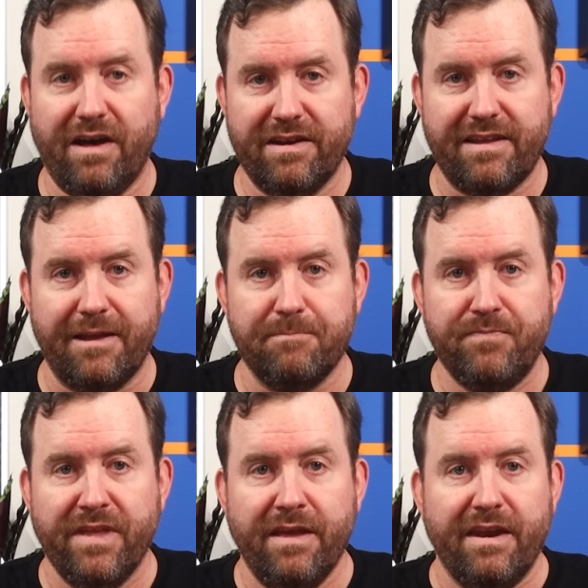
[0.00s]
content.
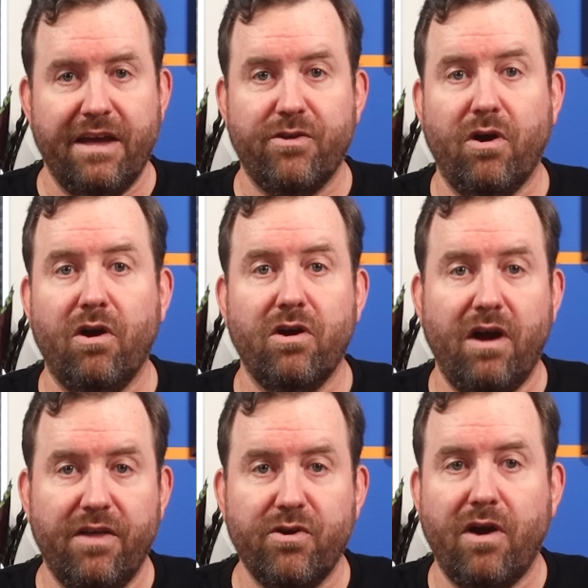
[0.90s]
Now, there
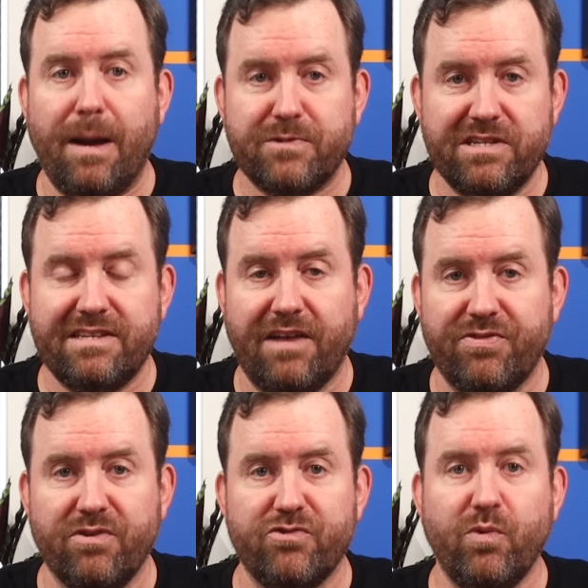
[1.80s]
are other options
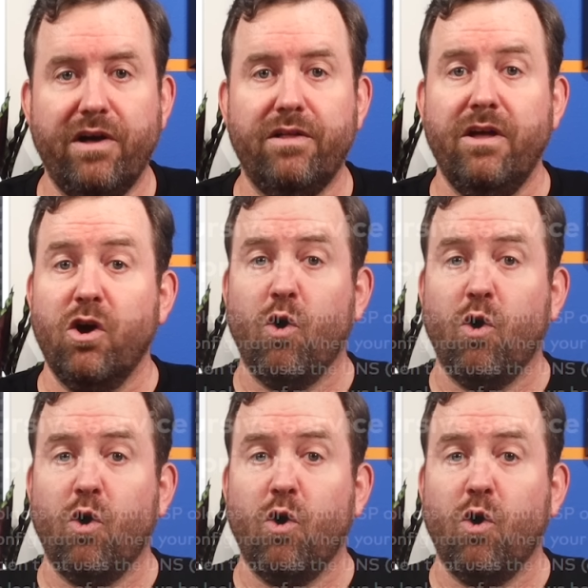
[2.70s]
out there as well.